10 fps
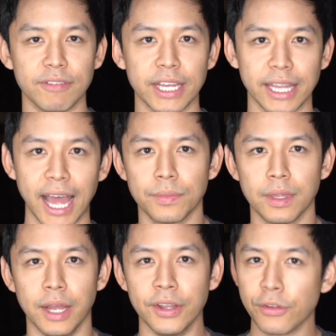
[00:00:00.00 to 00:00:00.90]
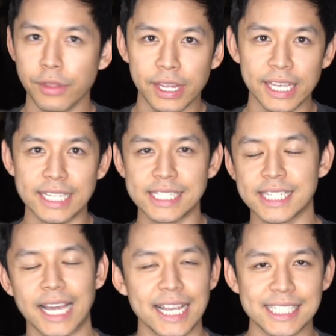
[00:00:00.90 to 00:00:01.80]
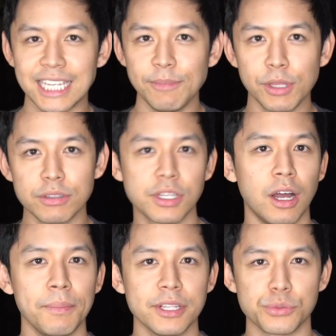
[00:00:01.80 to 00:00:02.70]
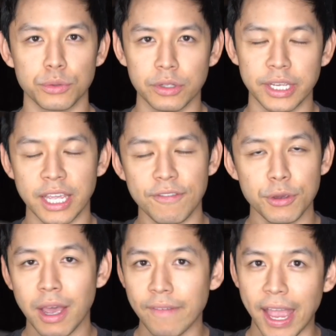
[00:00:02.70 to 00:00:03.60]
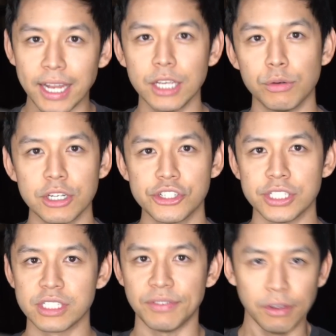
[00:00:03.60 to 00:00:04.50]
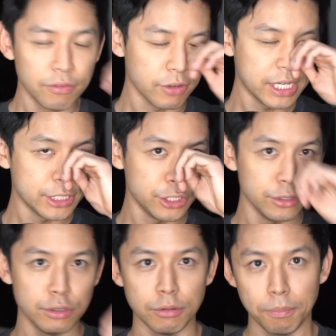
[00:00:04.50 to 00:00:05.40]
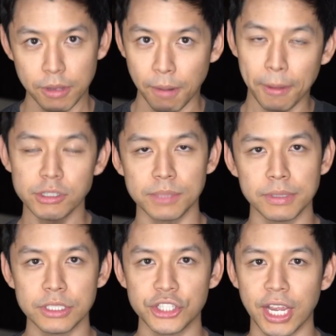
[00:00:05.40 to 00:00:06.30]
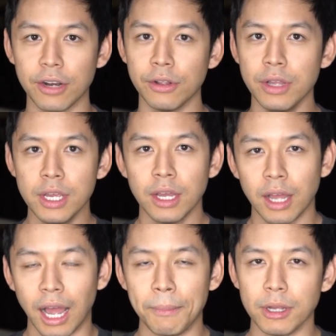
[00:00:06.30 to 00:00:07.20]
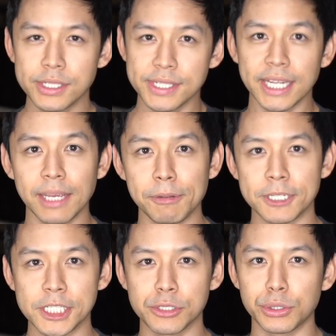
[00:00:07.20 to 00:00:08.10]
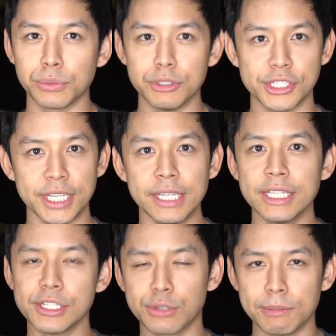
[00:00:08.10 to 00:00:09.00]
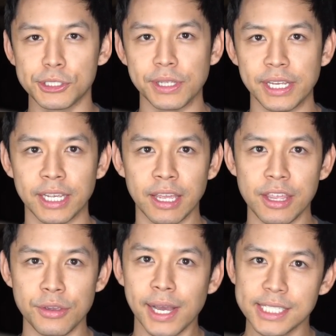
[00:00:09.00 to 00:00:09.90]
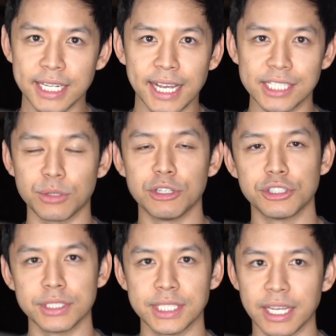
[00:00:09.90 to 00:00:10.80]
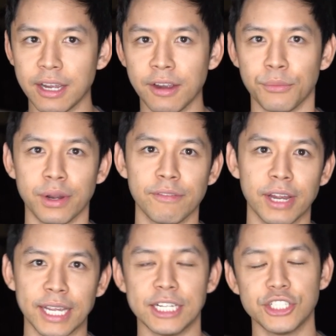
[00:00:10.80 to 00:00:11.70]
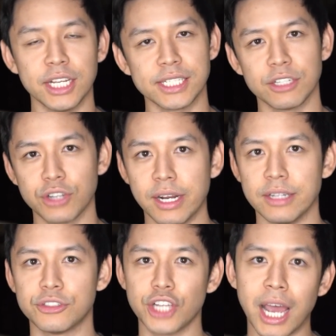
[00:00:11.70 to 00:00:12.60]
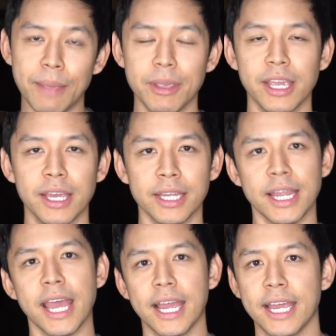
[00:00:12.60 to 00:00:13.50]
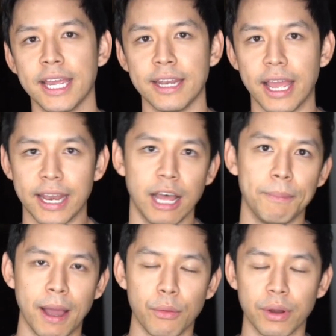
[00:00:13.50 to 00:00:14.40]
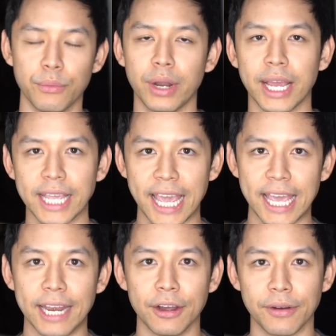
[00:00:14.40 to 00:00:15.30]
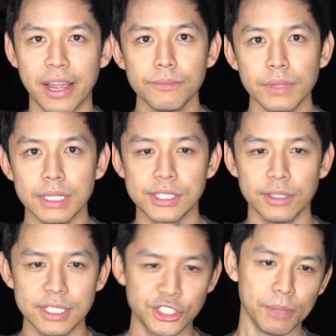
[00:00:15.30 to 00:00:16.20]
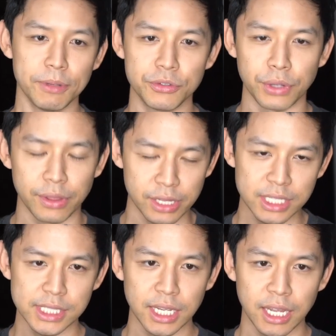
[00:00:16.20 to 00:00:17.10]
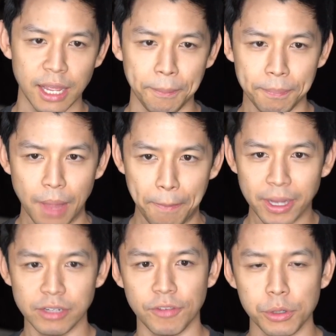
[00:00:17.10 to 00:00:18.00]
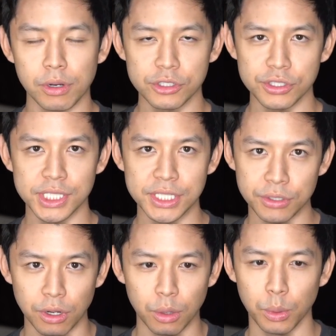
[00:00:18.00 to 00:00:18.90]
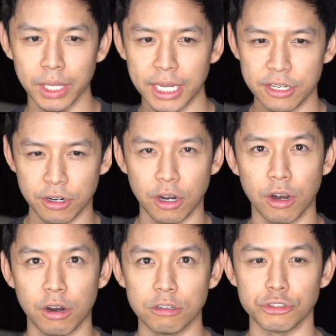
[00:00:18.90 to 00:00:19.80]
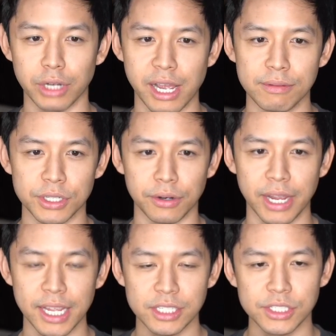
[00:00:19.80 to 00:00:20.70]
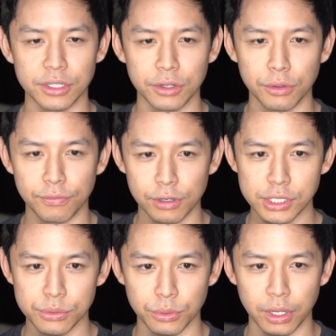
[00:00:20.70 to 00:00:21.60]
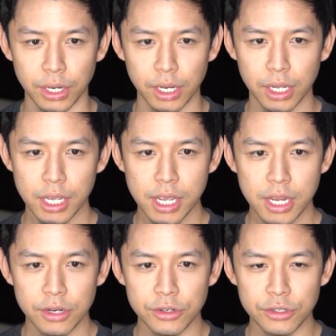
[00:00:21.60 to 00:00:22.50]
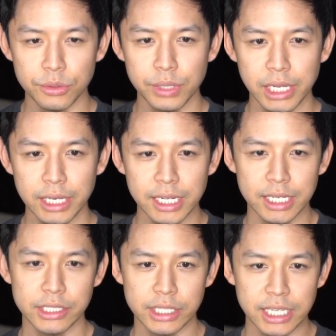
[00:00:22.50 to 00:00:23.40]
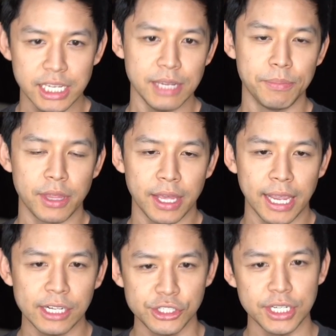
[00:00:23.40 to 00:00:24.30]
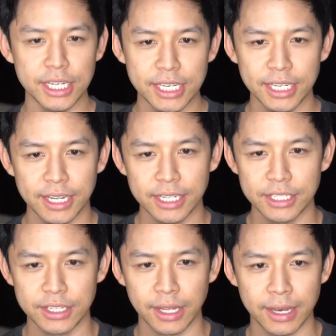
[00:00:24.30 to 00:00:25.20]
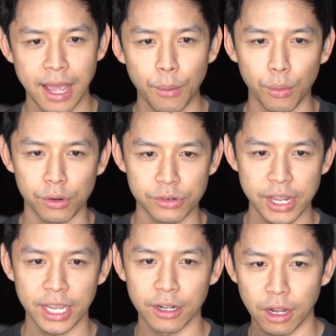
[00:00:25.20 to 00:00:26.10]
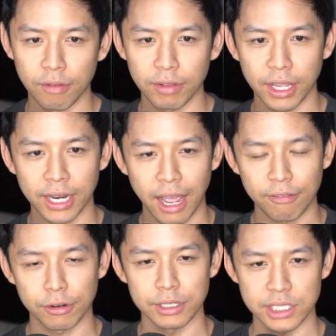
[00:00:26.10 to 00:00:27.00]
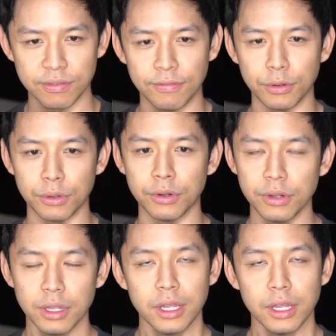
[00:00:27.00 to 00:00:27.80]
like that. Another thing is, guys, keep those comments rolling. If you have any questions, feel free to, post them on the channel. I'm also setting up a Discord, which is in the description link. You guys can ask questions there, and whenever I get a chance, I'll try to chime in and help out when I can, all right? So let's jump into it. These I picked a few questions. These are all related to hard drives, all right? So first one, do we need to keep the HDD connected to the network or take it offline after it's full?